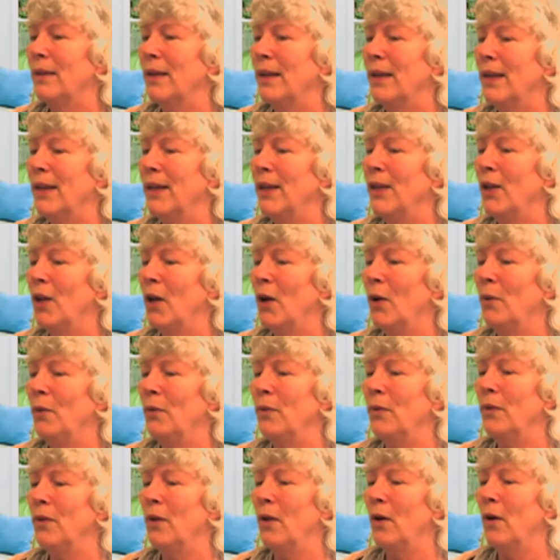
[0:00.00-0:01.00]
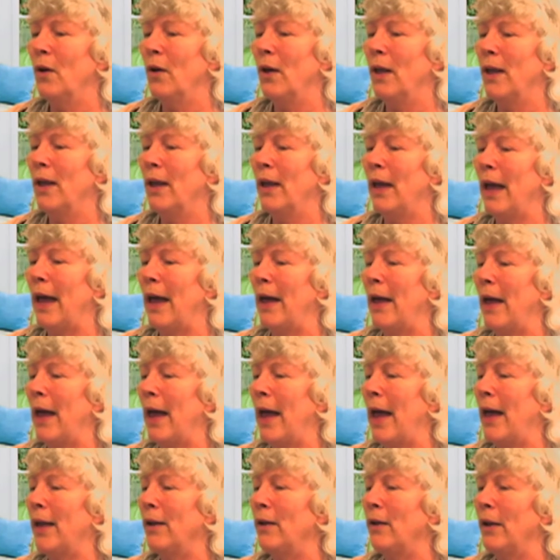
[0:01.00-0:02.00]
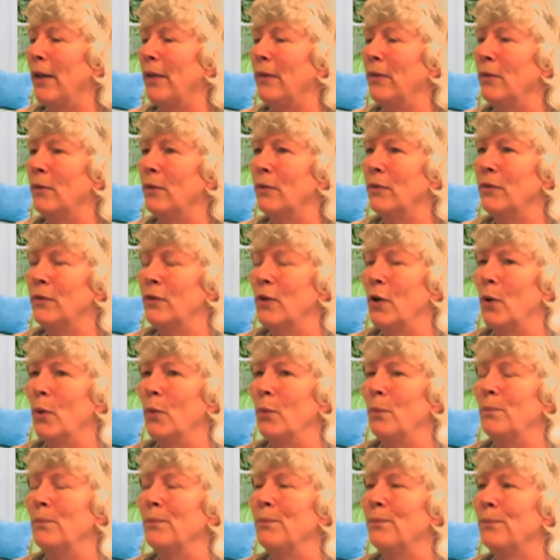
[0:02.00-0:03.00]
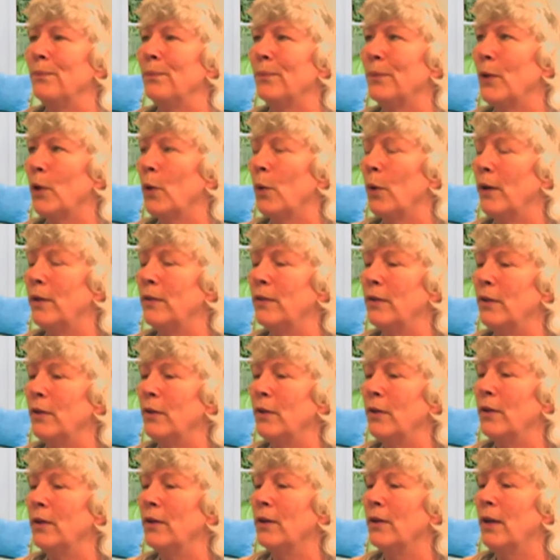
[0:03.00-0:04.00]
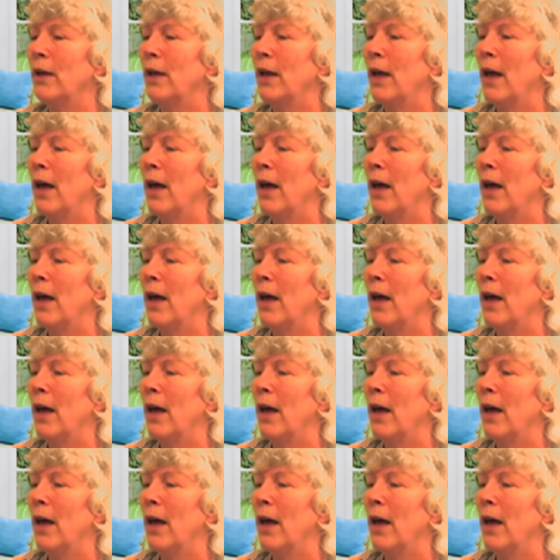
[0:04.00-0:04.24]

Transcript: you know, there's no criteria.